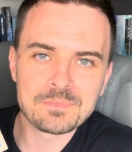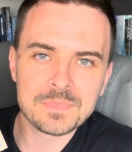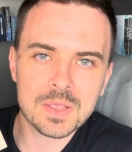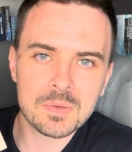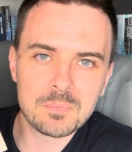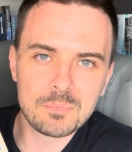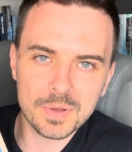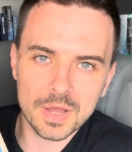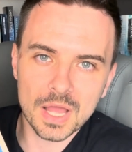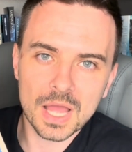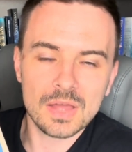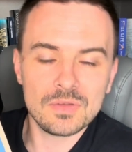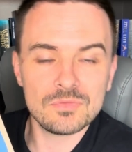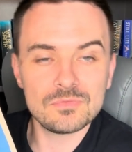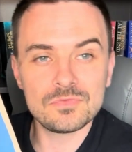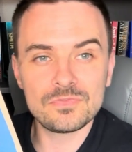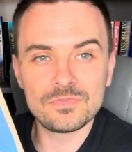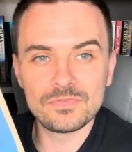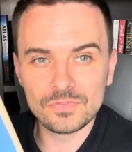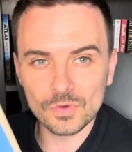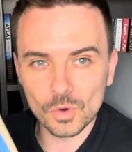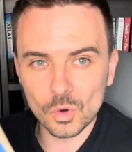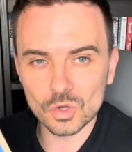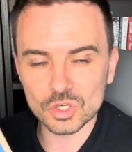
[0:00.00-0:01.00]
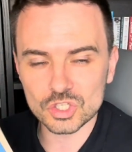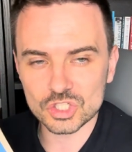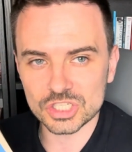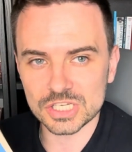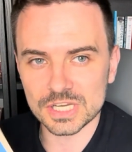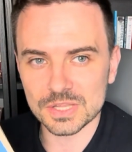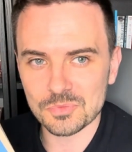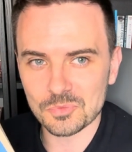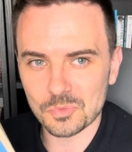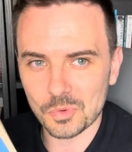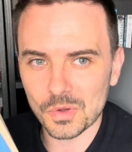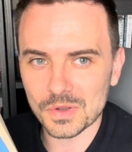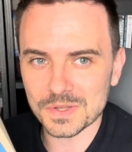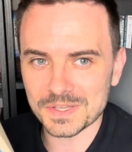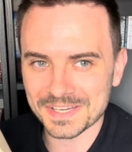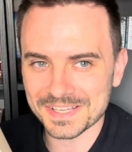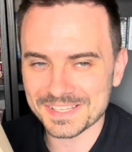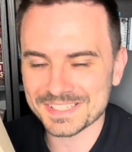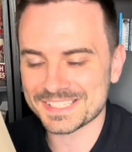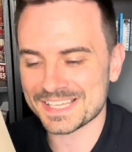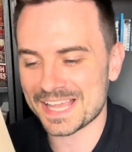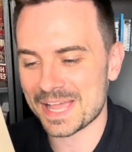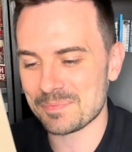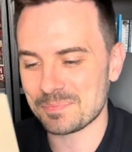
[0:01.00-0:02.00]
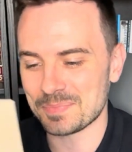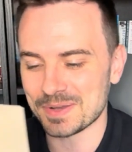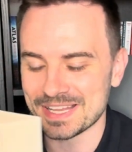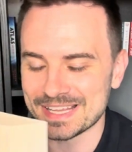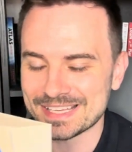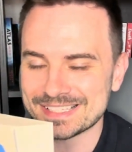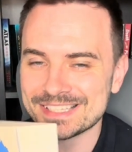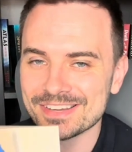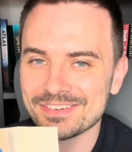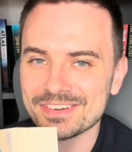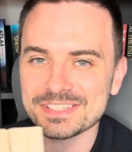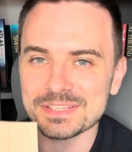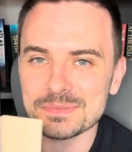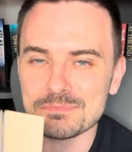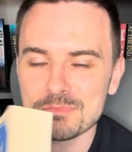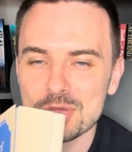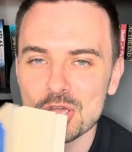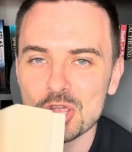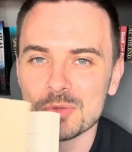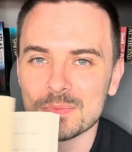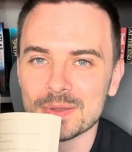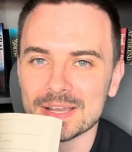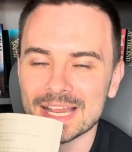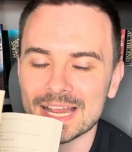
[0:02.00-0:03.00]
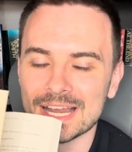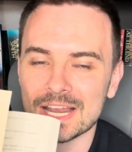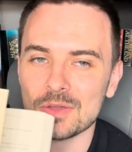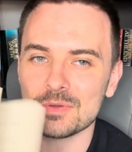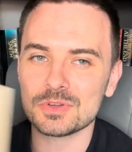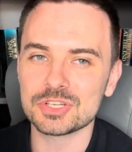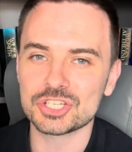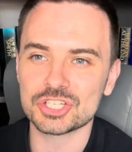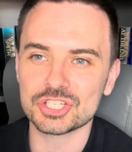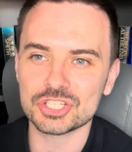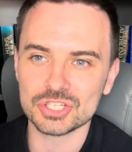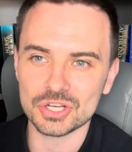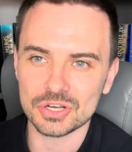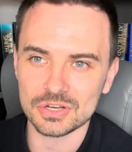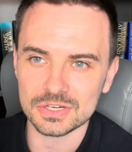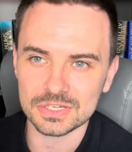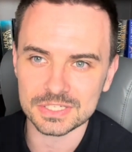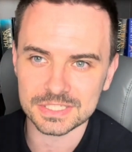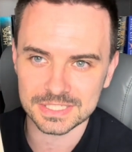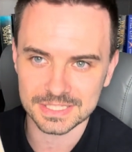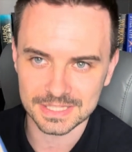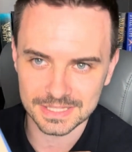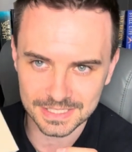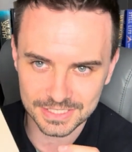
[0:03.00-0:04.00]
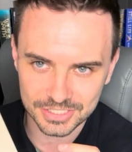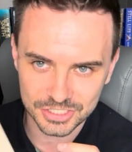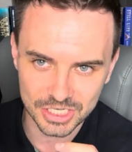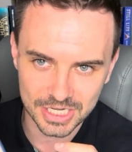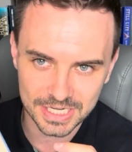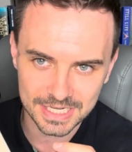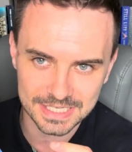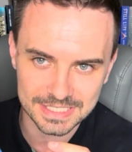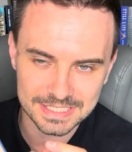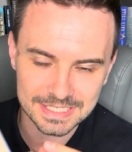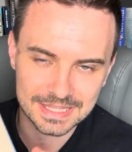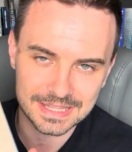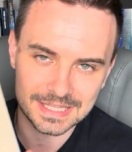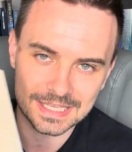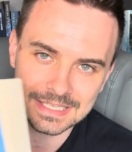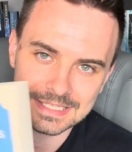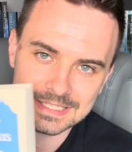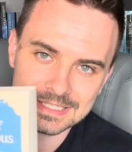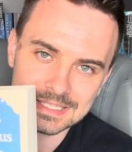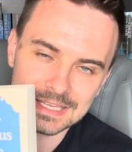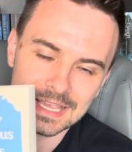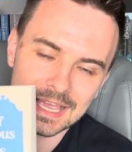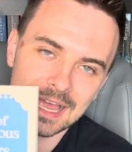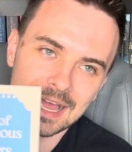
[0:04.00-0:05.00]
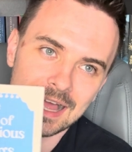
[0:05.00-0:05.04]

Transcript: But unfortunately, what does happen is there is a moment, and I was shocked that Jenny did this